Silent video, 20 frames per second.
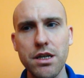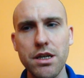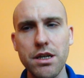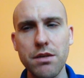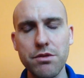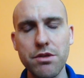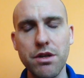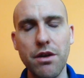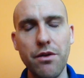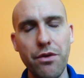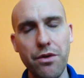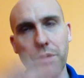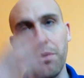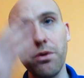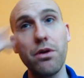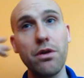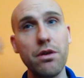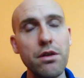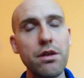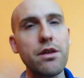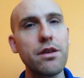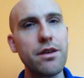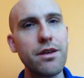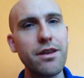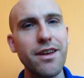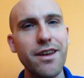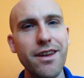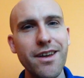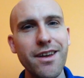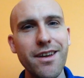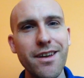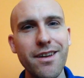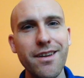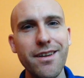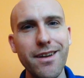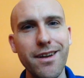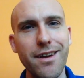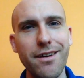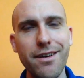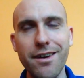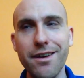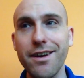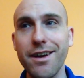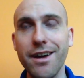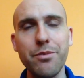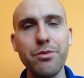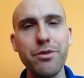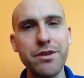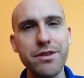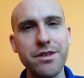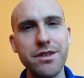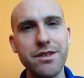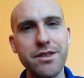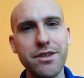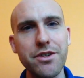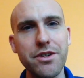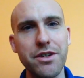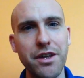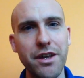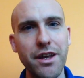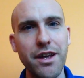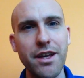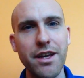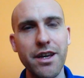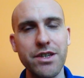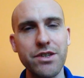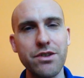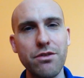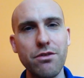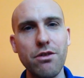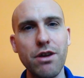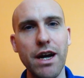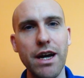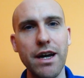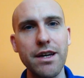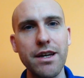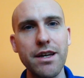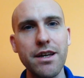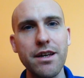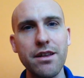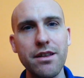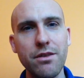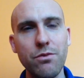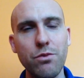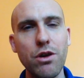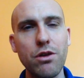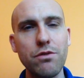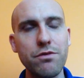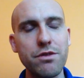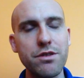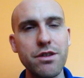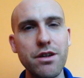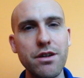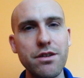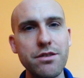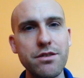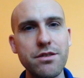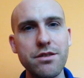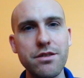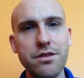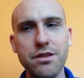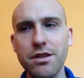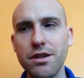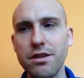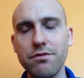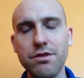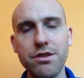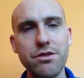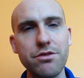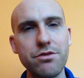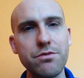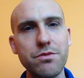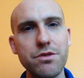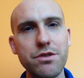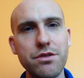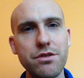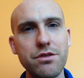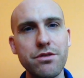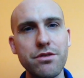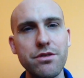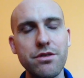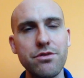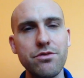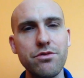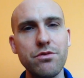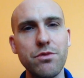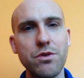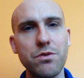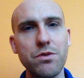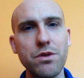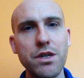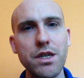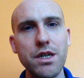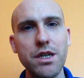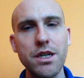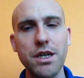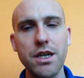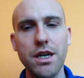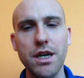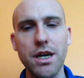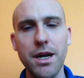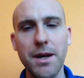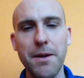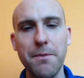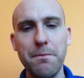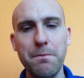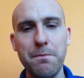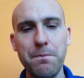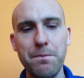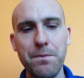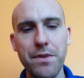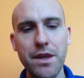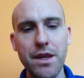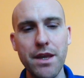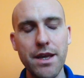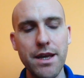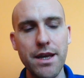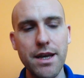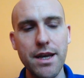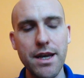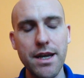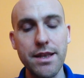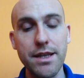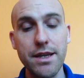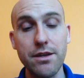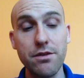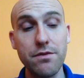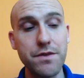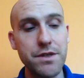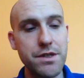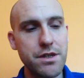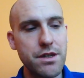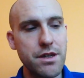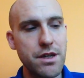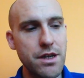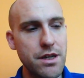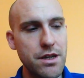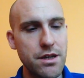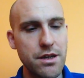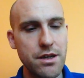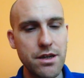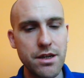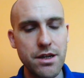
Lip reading: was like, phew, okay, Prince is good, it's all right. The world returns, resumes to normal. And then obviously,